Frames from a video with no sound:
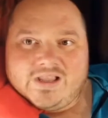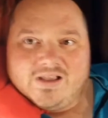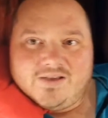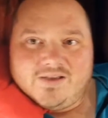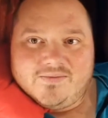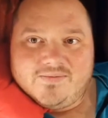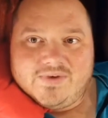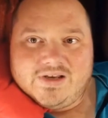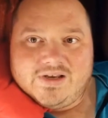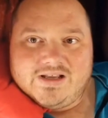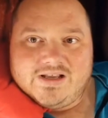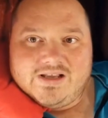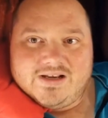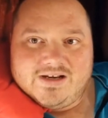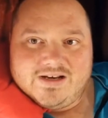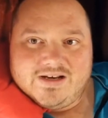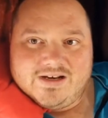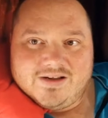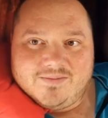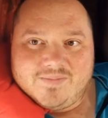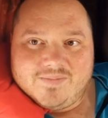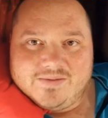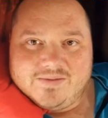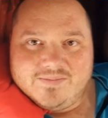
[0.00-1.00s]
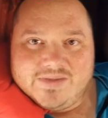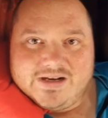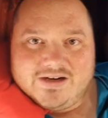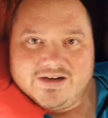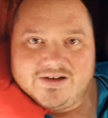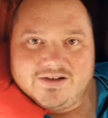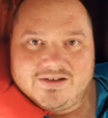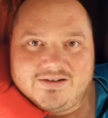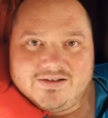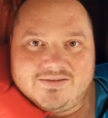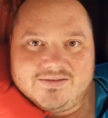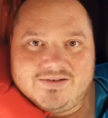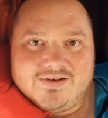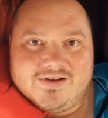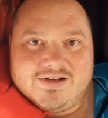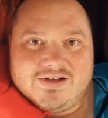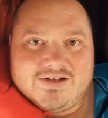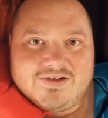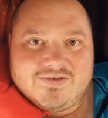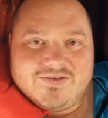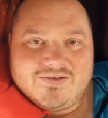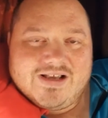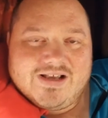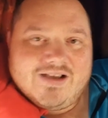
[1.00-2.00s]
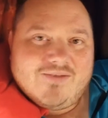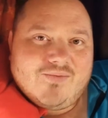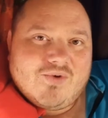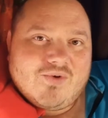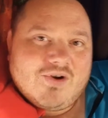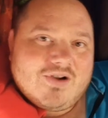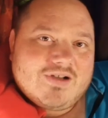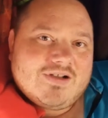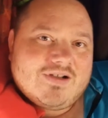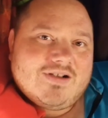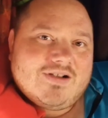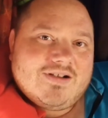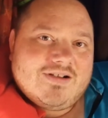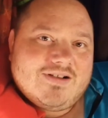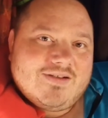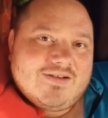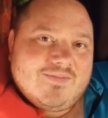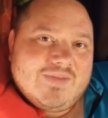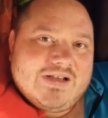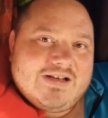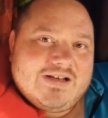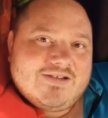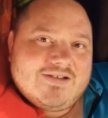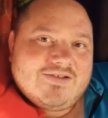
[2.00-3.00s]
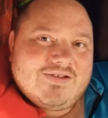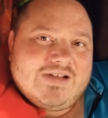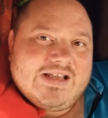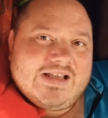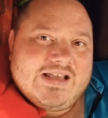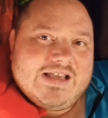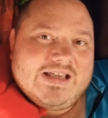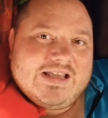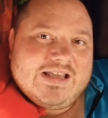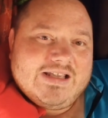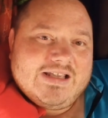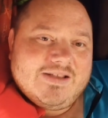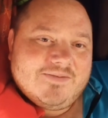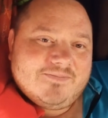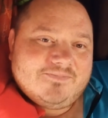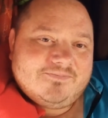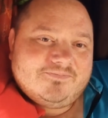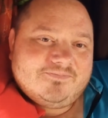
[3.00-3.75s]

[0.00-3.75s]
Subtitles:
Feeling a little bit better. Gonna try walk a bit today.